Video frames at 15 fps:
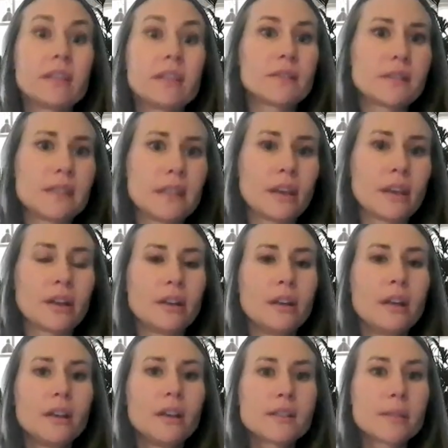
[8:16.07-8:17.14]
this year
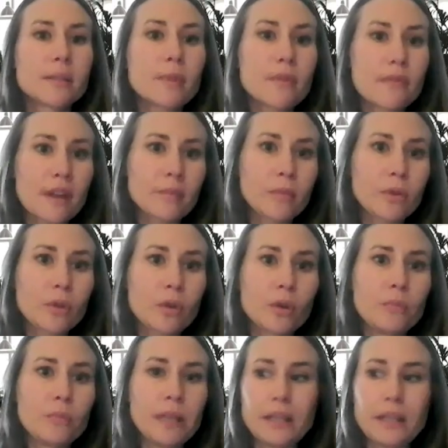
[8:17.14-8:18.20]
some of them
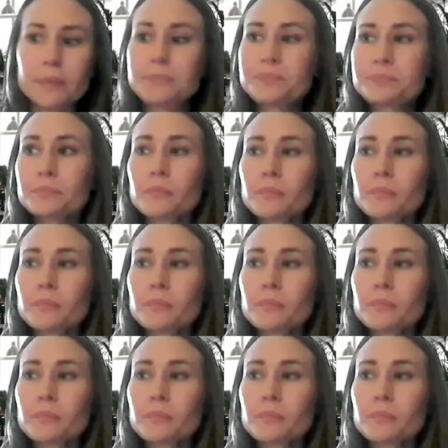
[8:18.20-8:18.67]
could be